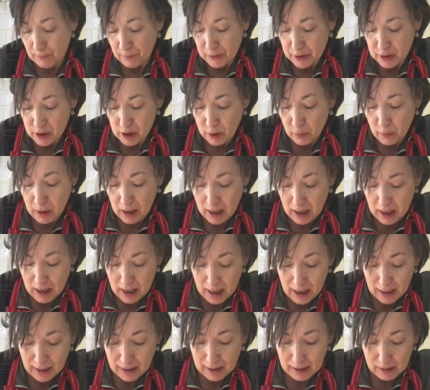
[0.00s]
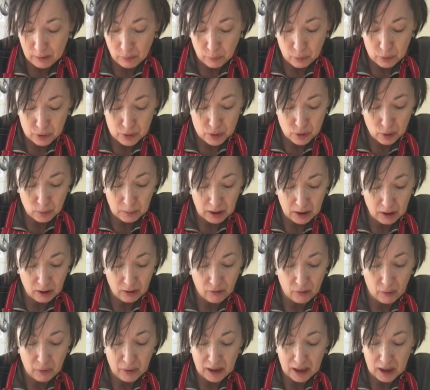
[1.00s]
So I would normally
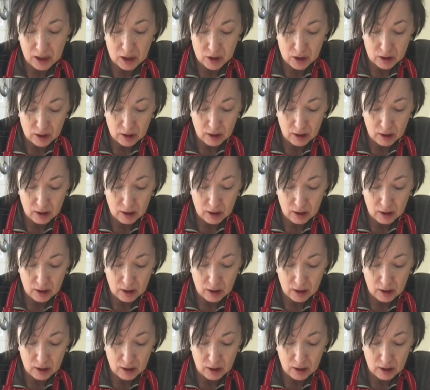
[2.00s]
throw a quiche in